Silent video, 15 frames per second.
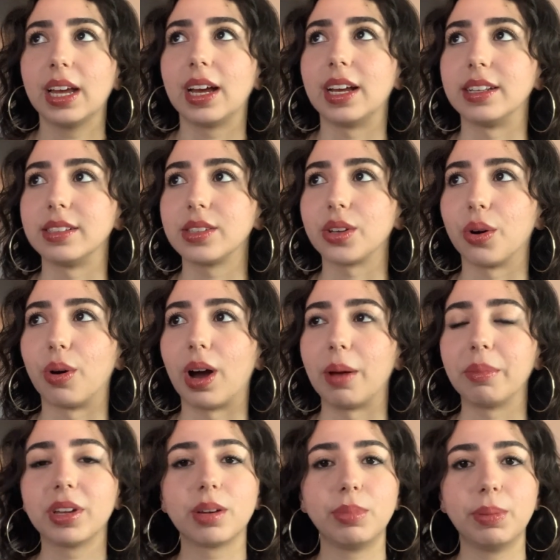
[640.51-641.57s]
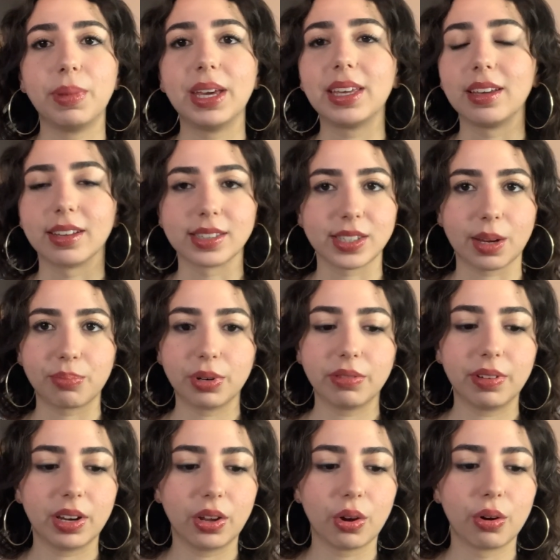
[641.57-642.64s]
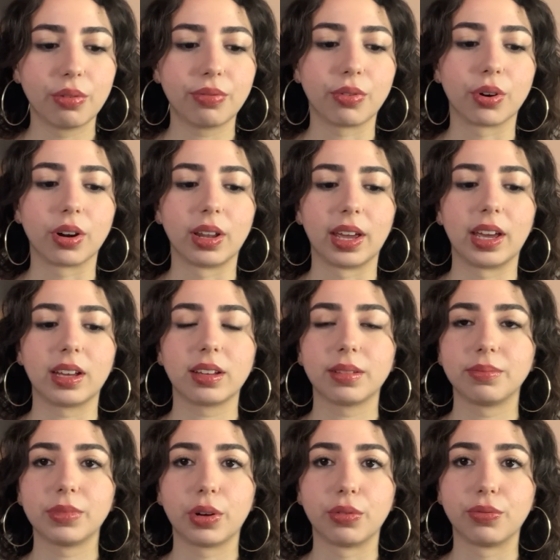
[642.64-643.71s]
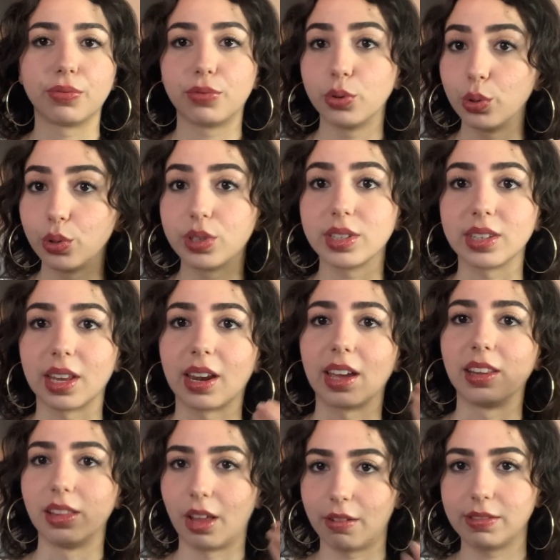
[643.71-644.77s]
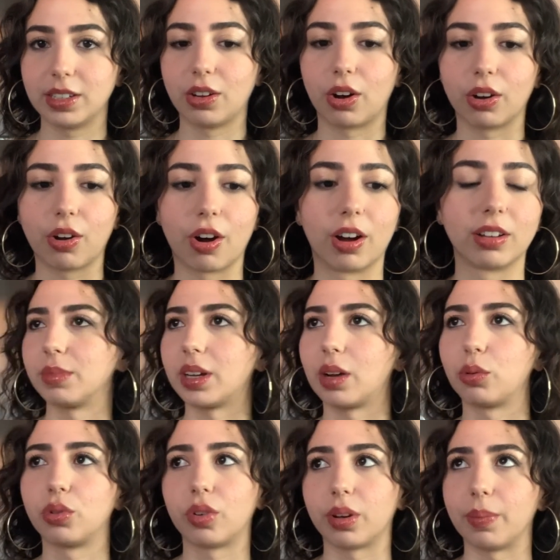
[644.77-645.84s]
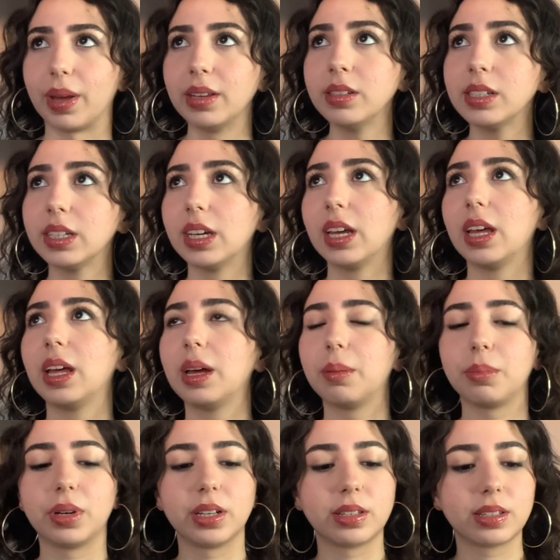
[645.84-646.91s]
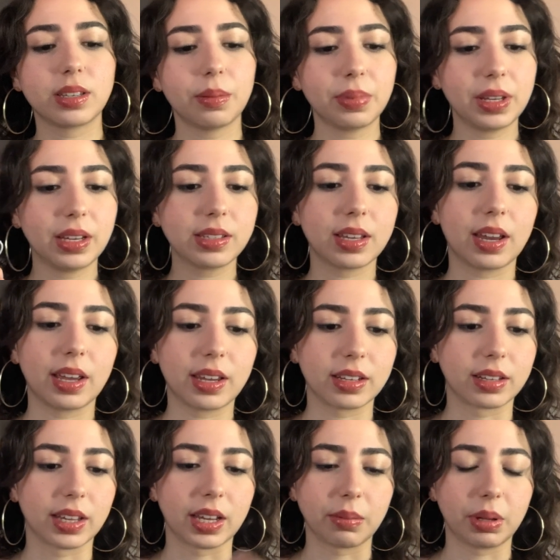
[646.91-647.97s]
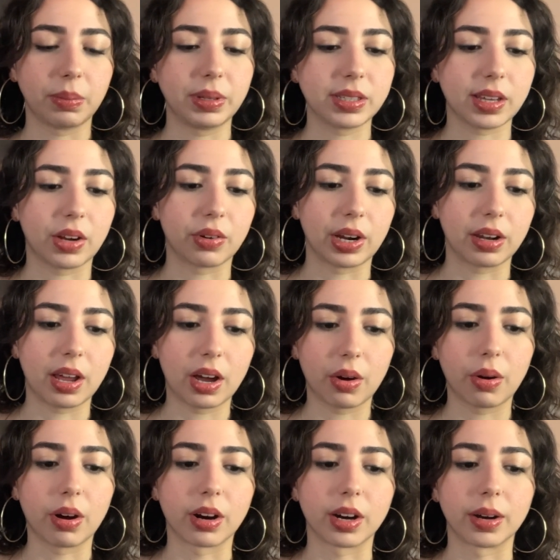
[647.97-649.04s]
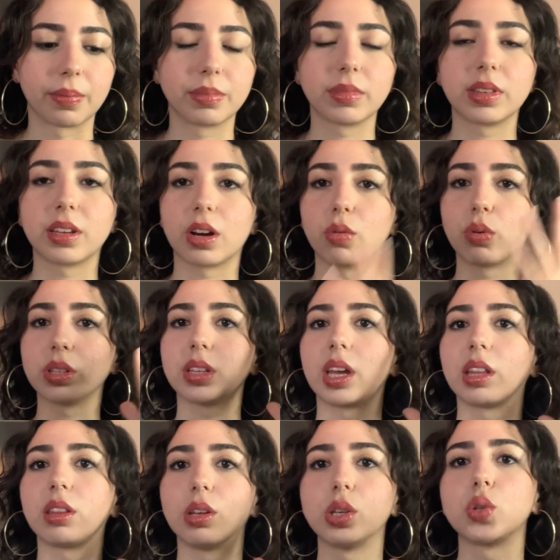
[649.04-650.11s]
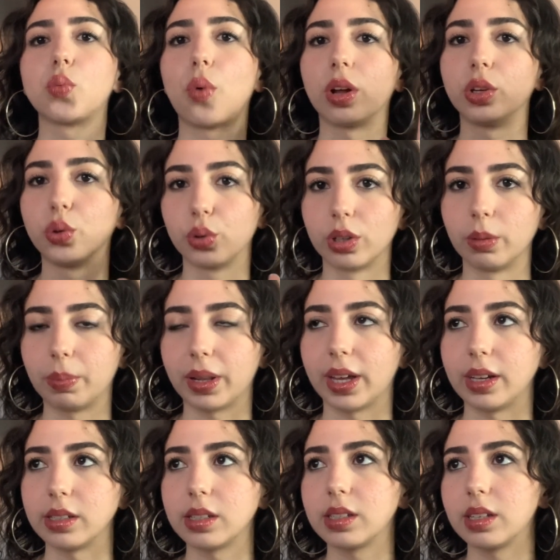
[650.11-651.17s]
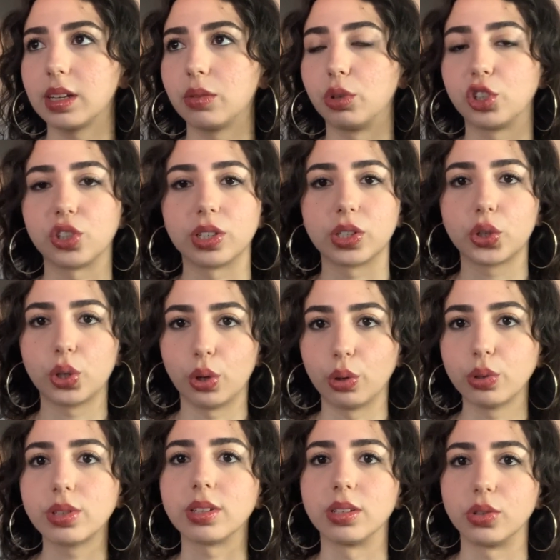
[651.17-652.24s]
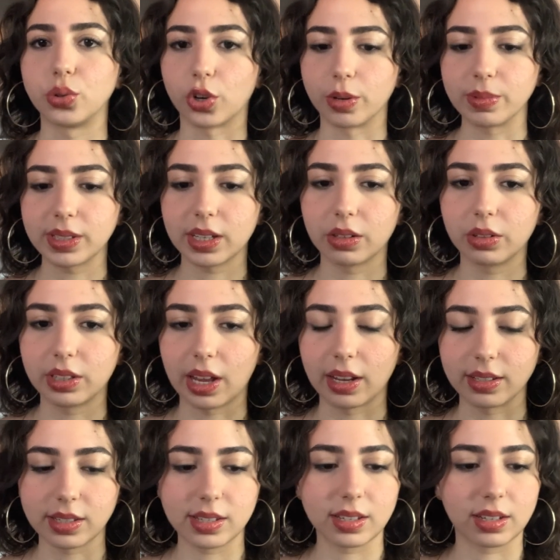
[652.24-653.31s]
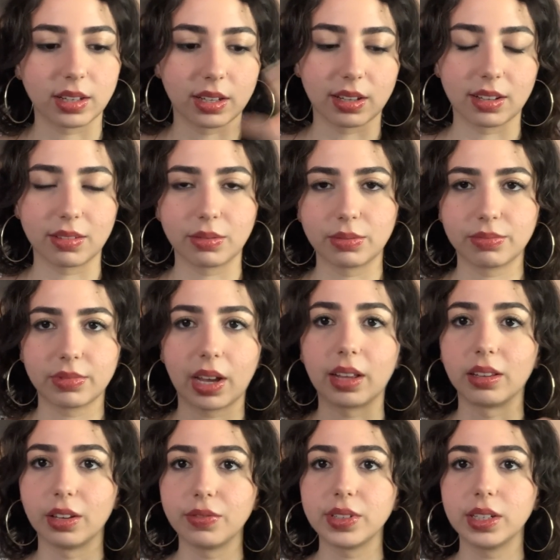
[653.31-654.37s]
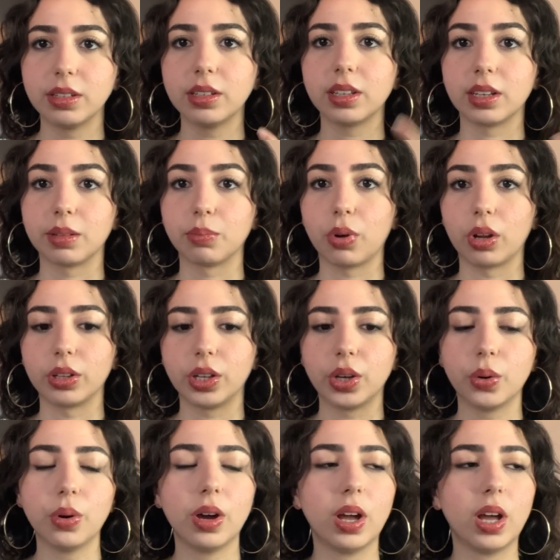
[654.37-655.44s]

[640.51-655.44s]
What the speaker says: And so I'm gonna be making a separate video for like of foods that I loved in Hong Kong that I would recommend. But some things that I can like maybe say right now are there was like this one noodle place which is close to the dorms that I lived in PolyU.